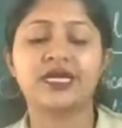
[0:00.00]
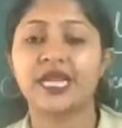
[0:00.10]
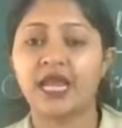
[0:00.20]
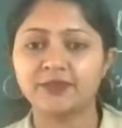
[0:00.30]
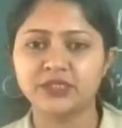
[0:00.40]

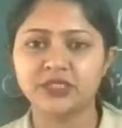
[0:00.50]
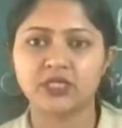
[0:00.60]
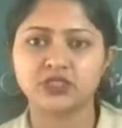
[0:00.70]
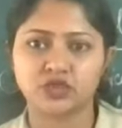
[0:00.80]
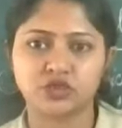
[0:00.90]
clubs,
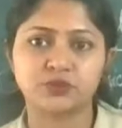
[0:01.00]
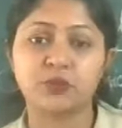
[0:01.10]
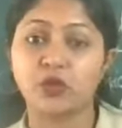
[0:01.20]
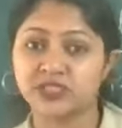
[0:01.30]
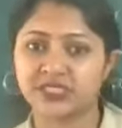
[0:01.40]

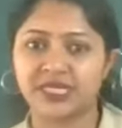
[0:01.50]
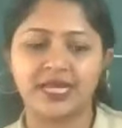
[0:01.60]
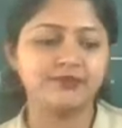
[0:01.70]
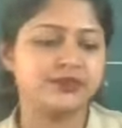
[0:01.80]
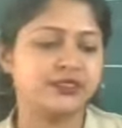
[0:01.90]
sports
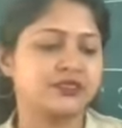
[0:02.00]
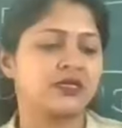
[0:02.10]
clubs.